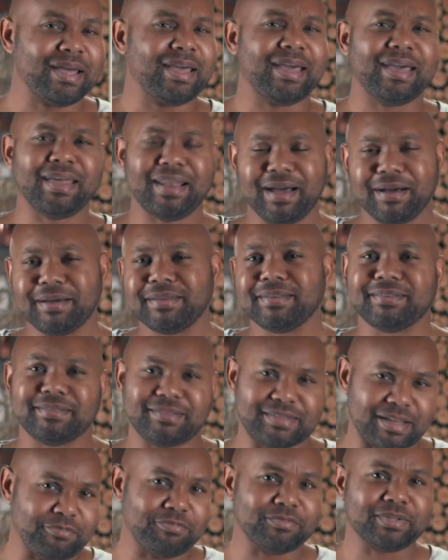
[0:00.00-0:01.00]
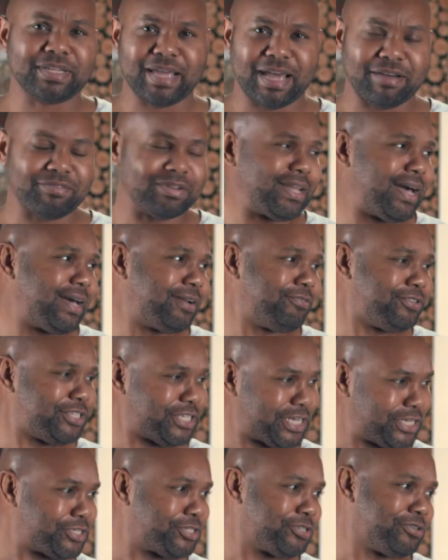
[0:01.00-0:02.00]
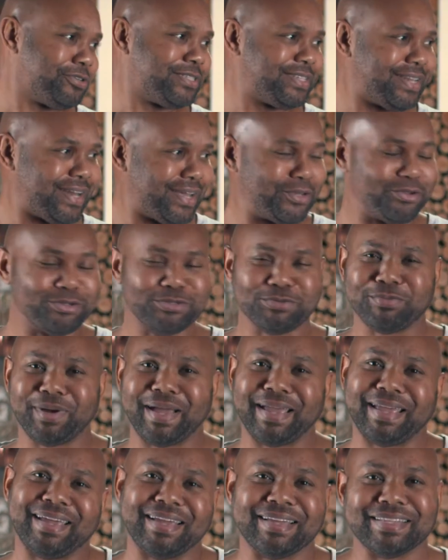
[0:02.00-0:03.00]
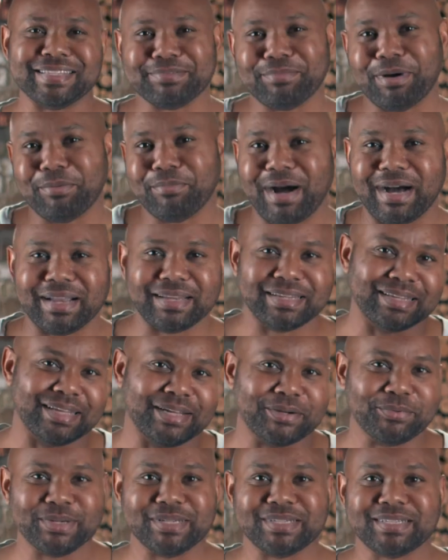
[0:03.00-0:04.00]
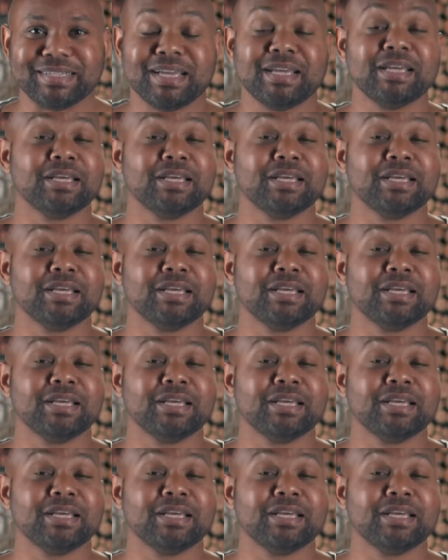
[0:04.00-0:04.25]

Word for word: And I definitely have a lot of gestures that I use with my hands and my body language.